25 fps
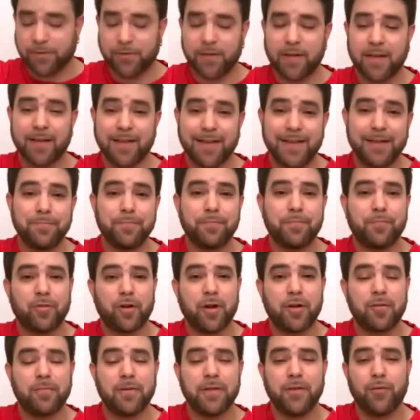sorry again,
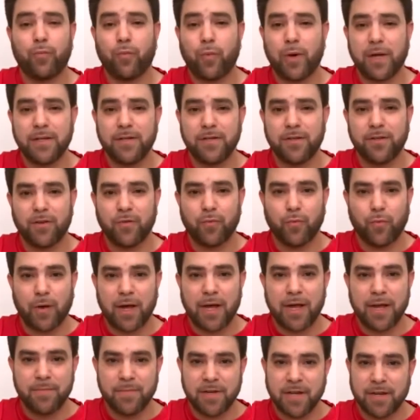probably wonder
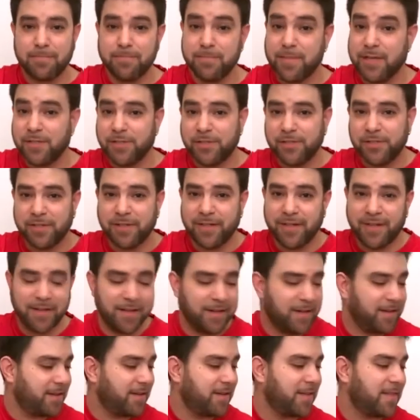why I'm not
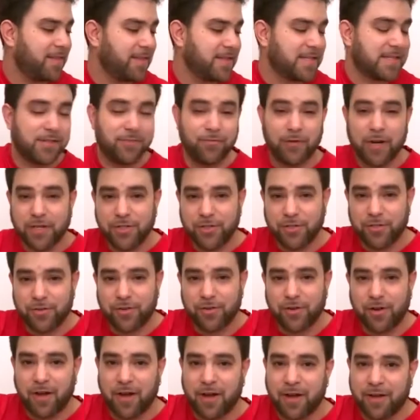mentioning the
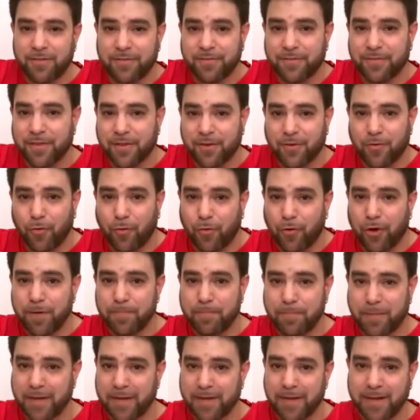structure of the
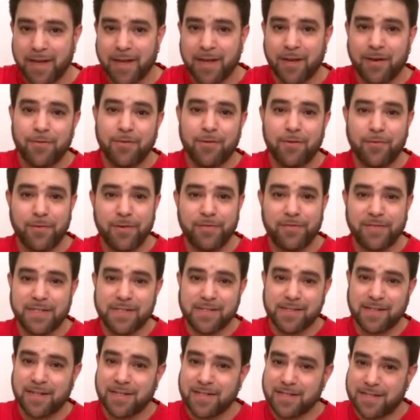chord by now. We've
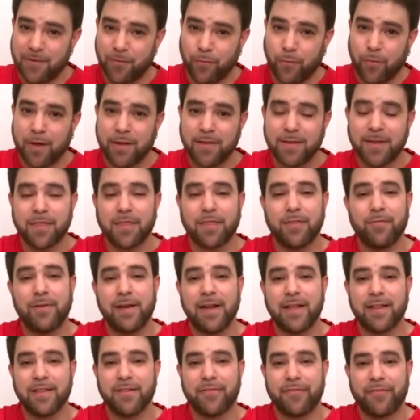discussed the 1, the
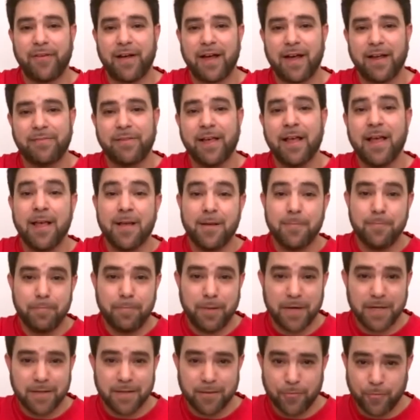3, and the 5,
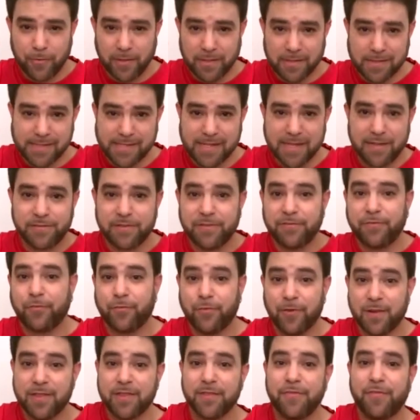but we'll save it
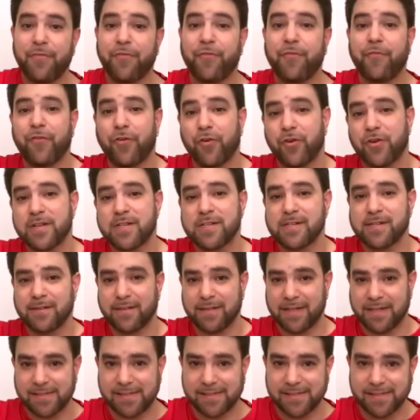for the first
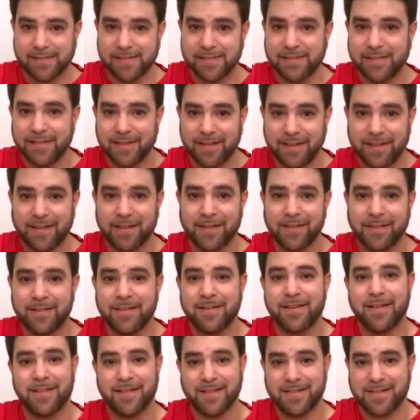lesson
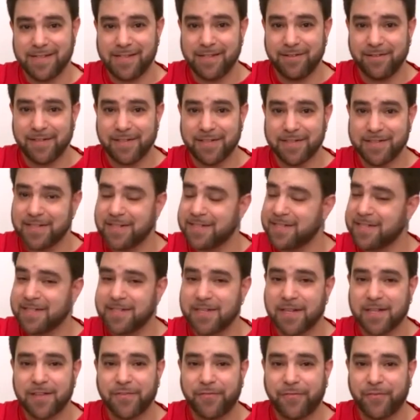in the series. This
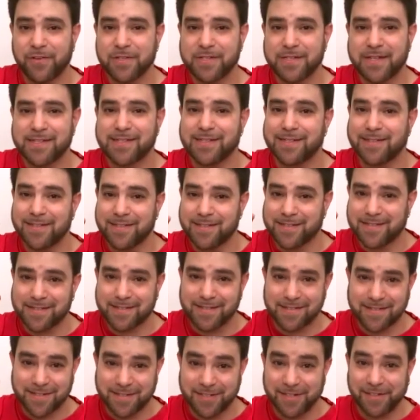is not the first lesson, this
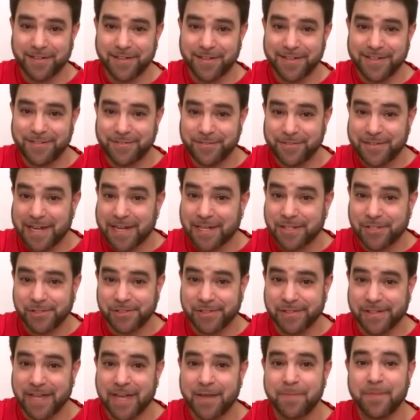is still the
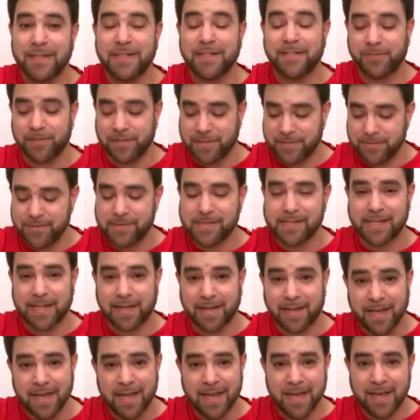introduction. I'm
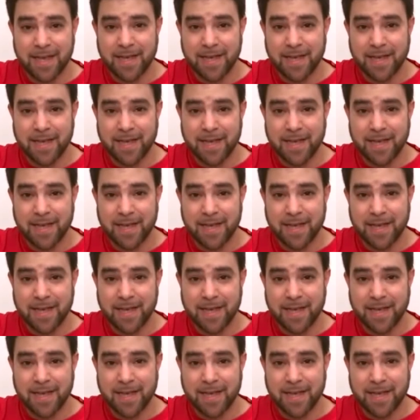introducing